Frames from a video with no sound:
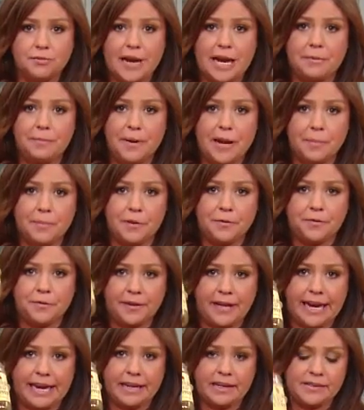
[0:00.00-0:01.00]
red pepper
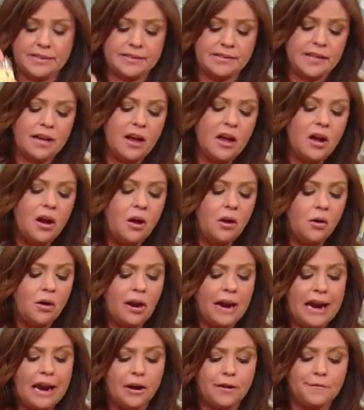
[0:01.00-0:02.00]
flakes,
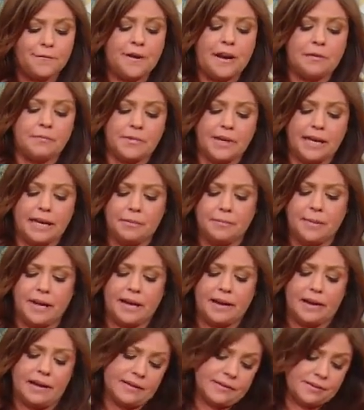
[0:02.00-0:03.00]
or our family,
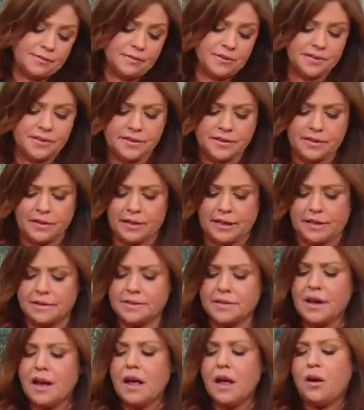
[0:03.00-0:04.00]
because we're
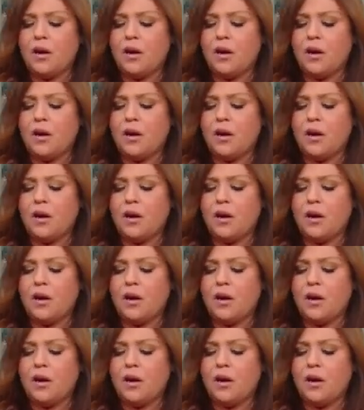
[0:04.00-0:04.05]
Sicilians,